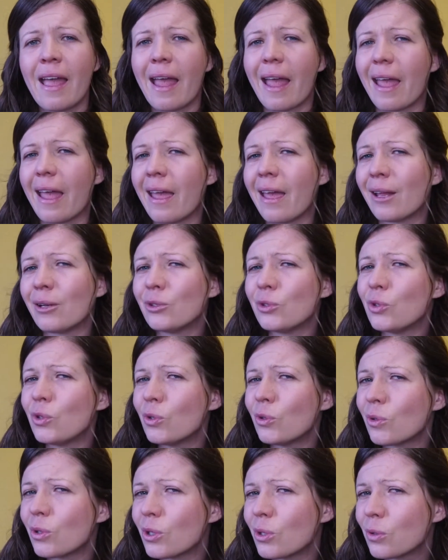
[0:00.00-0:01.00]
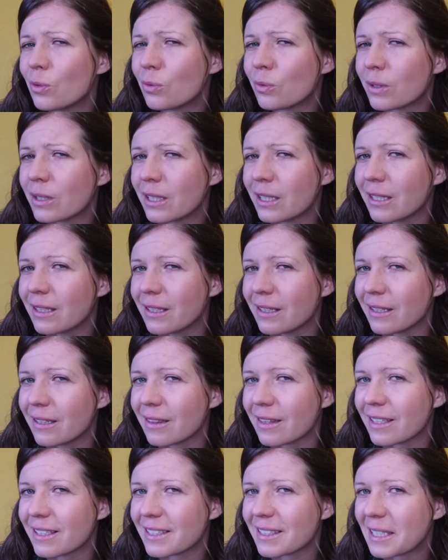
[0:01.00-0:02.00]
And do you really need
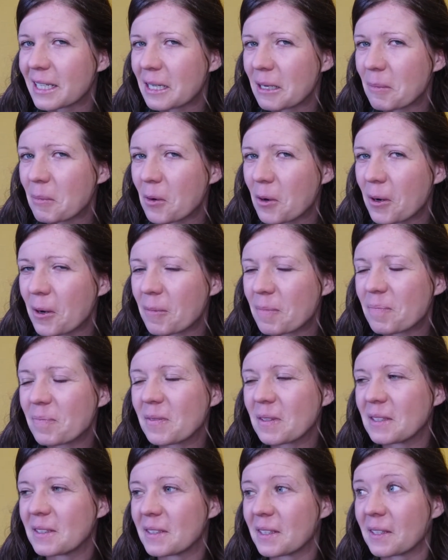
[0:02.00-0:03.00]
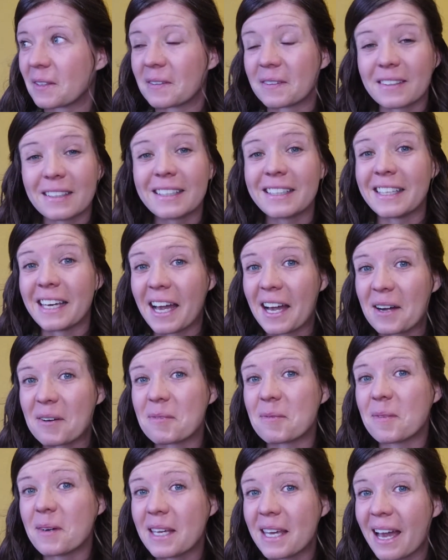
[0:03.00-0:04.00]
this anymore? So yeah,
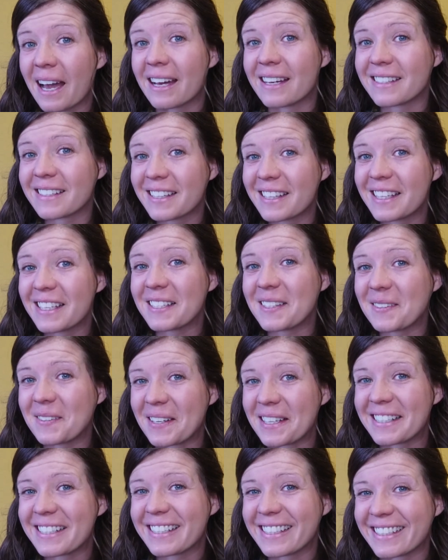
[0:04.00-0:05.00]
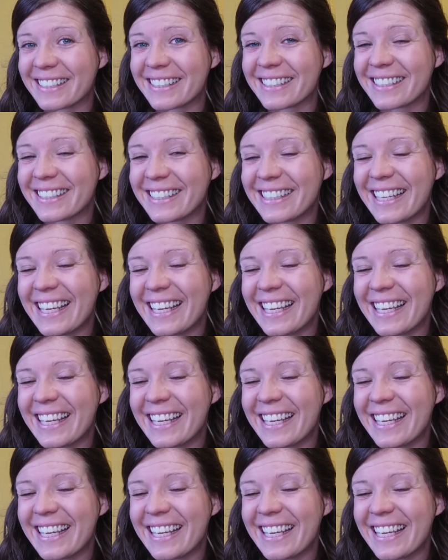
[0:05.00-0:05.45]
we ask these questions.